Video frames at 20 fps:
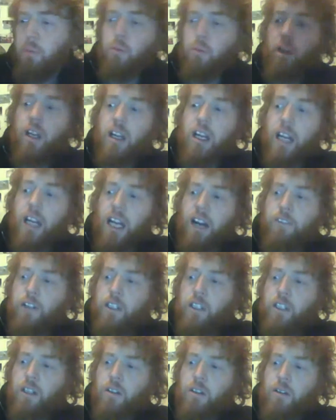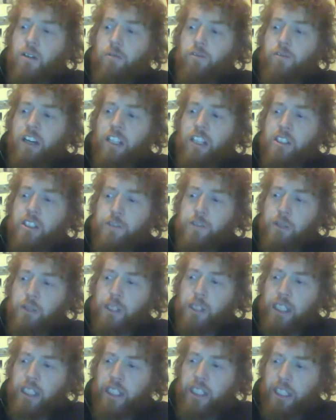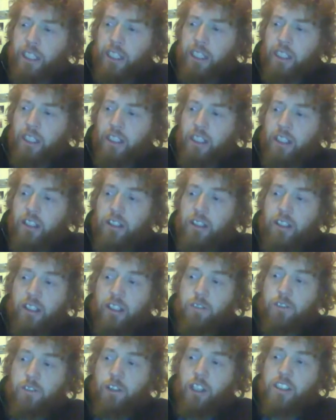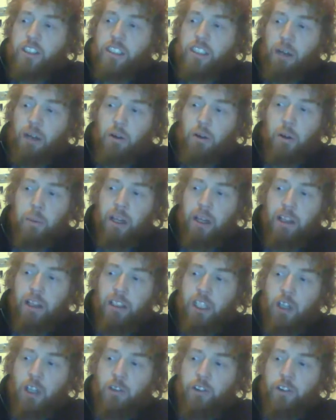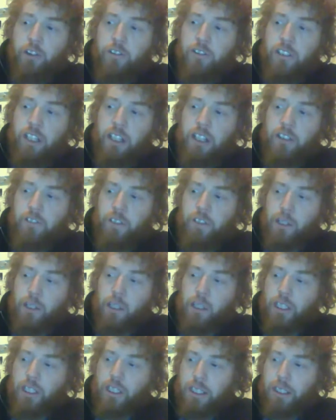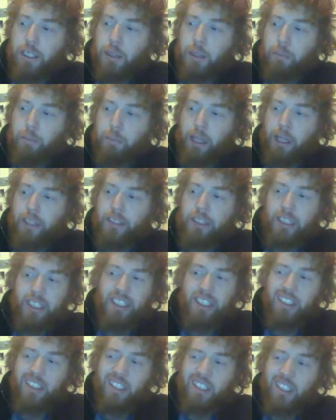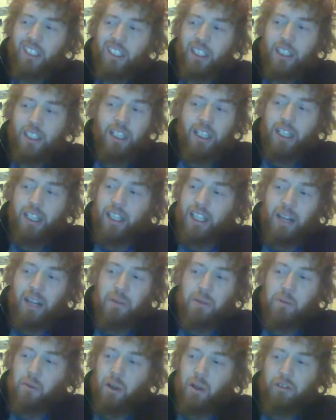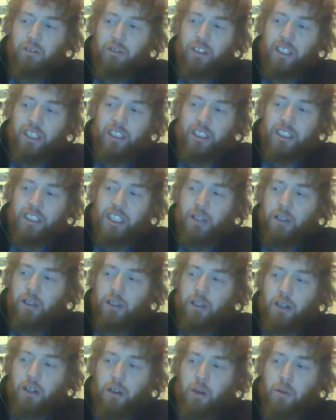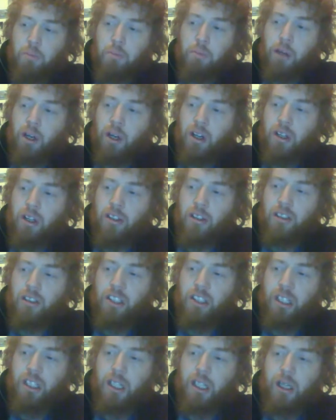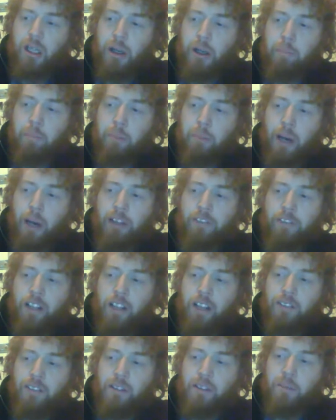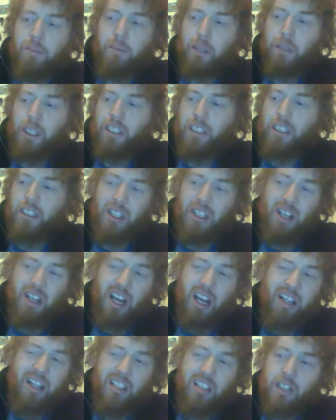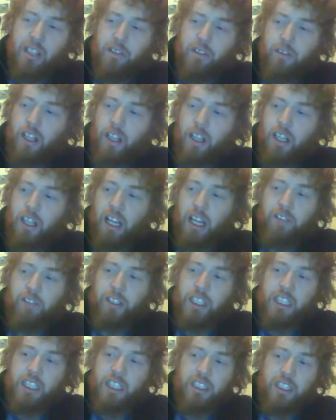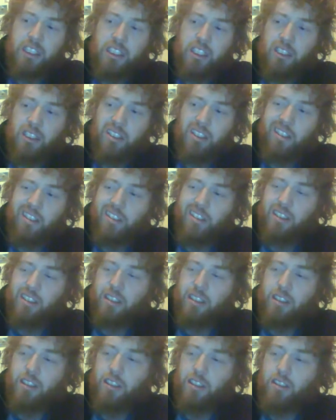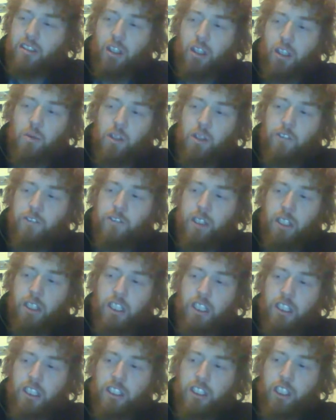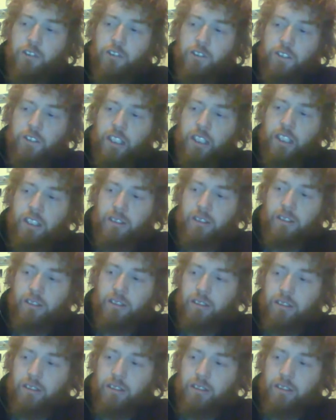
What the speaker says: Out for value for money, for a sour beer, $2.50 for the Bad Seed. It wasn't really sour, it was more bad flavoured beer. So I think it's not worth the $2.50.